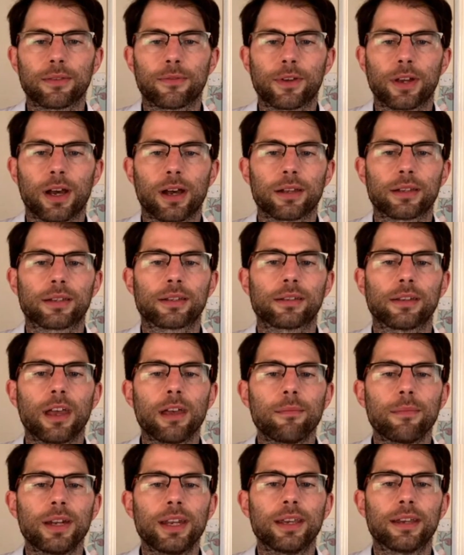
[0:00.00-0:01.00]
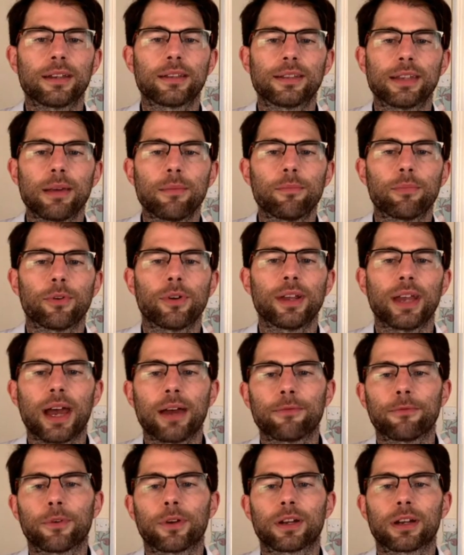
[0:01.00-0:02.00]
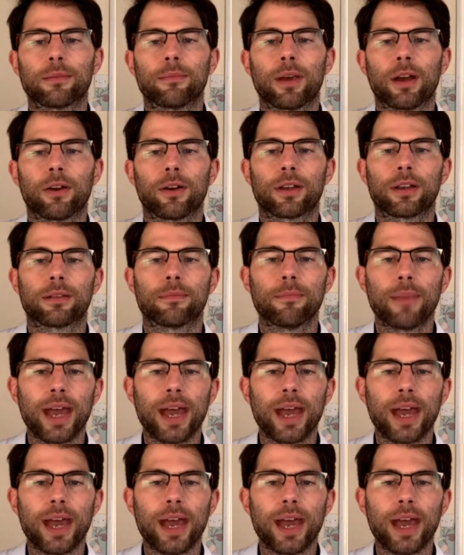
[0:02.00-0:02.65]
have cast so many contemporary African-American